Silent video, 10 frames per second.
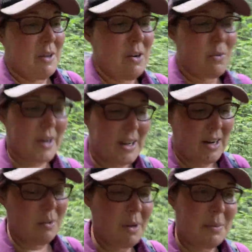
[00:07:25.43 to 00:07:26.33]
Right
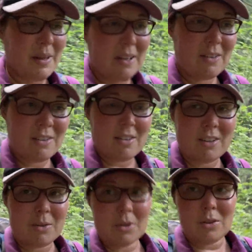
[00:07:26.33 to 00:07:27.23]
now, my plan is to
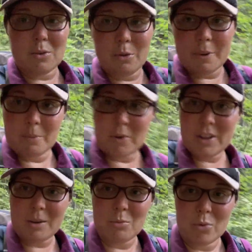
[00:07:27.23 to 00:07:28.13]
stick with the group I'm with.
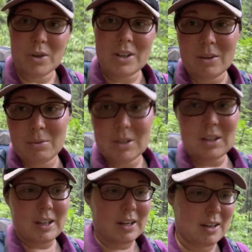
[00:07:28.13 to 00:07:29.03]
I'm really, really
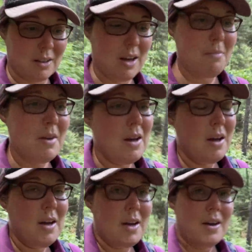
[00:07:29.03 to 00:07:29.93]
liking them.
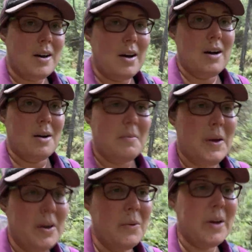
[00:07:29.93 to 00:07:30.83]

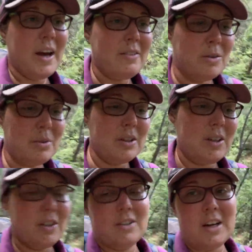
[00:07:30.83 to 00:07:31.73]
We have a really
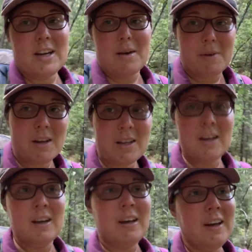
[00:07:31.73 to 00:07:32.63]
good dynamic,
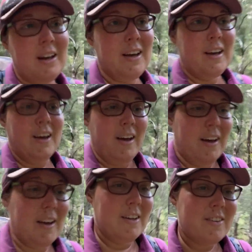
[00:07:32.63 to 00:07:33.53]

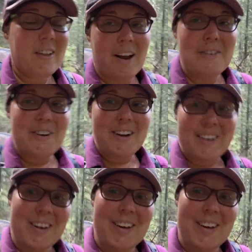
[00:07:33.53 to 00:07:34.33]
and it's a lot of fun.